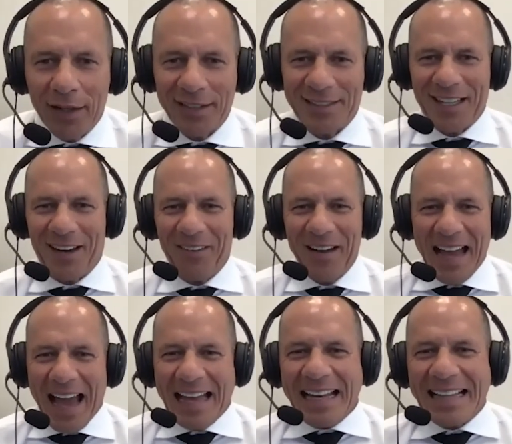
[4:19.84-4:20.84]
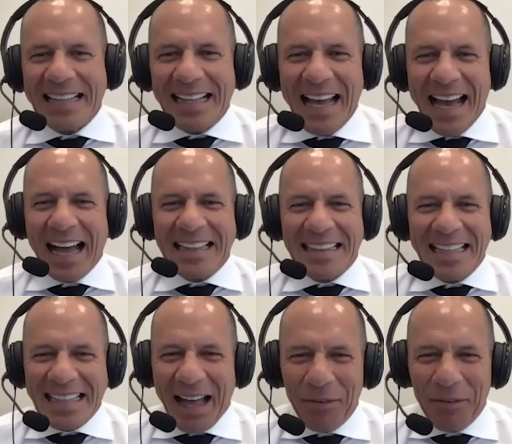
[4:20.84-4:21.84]
so, I think I think
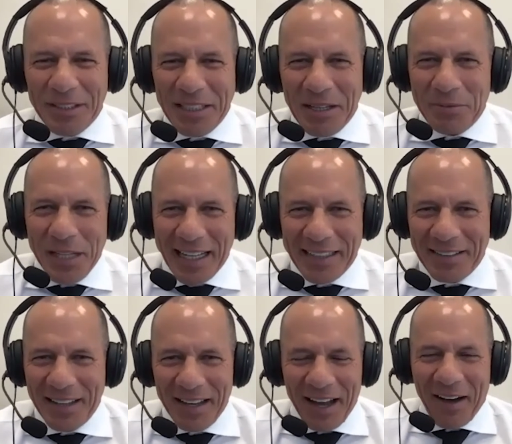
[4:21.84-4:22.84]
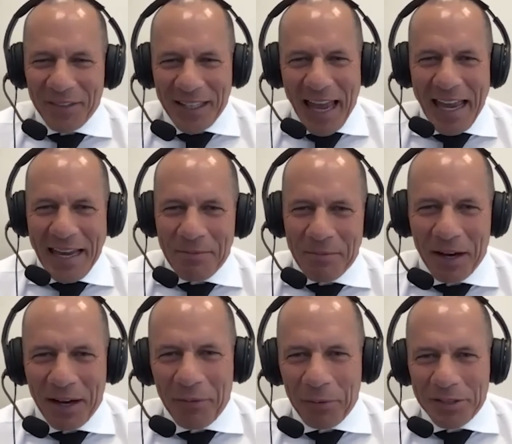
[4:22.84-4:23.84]
that was the object of the game
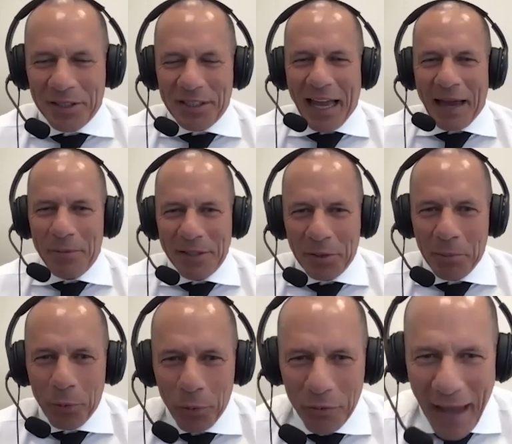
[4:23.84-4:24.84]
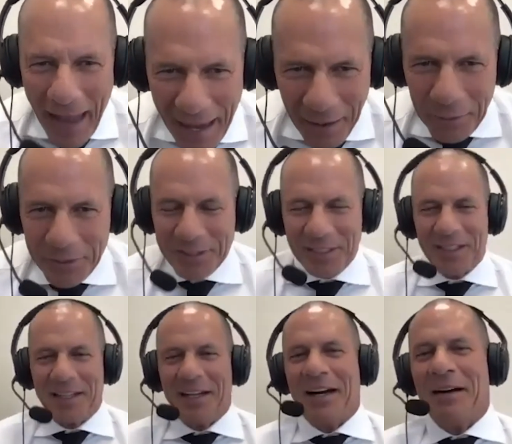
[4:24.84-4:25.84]
uh, was to get me to move out.
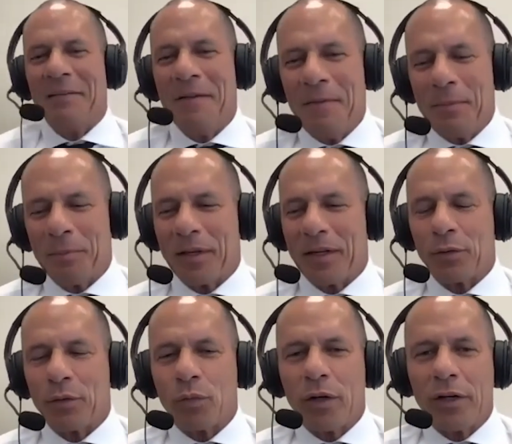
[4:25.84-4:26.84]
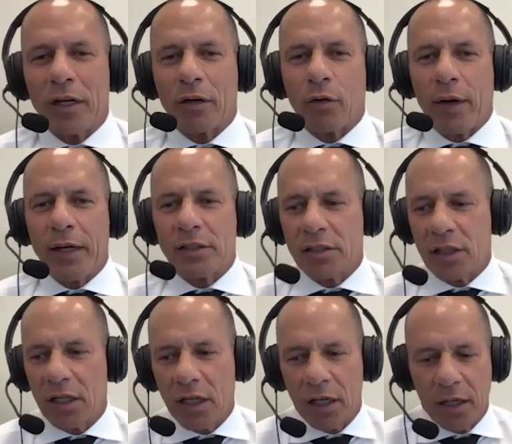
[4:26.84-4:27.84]
Uh, but really, a great
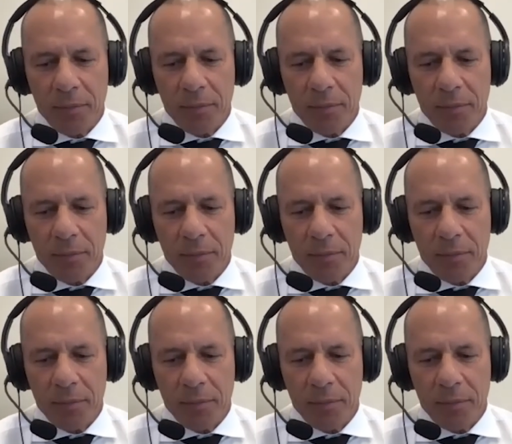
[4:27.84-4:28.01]
uh,